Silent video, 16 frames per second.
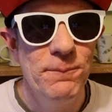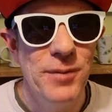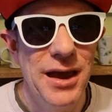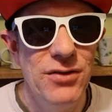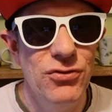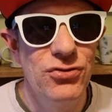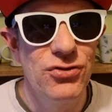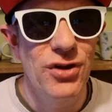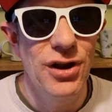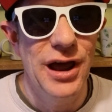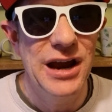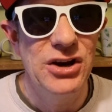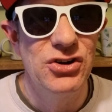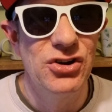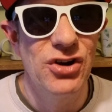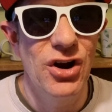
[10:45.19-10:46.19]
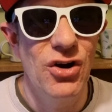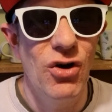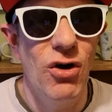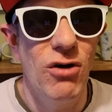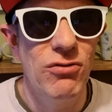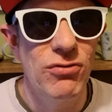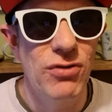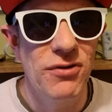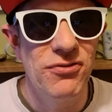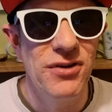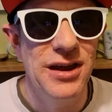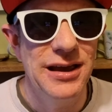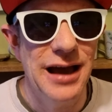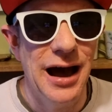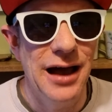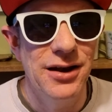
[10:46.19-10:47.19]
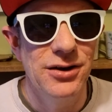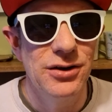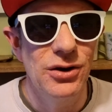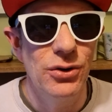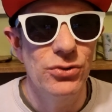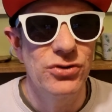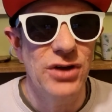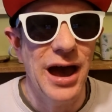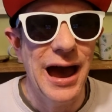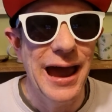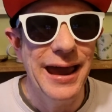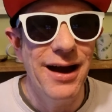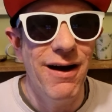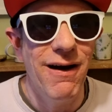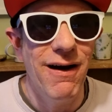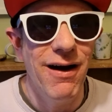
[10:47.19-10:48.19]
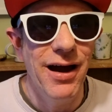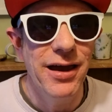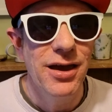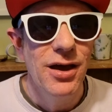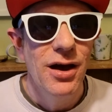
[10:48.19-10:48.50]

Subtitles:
installation of Refik Anadol's AI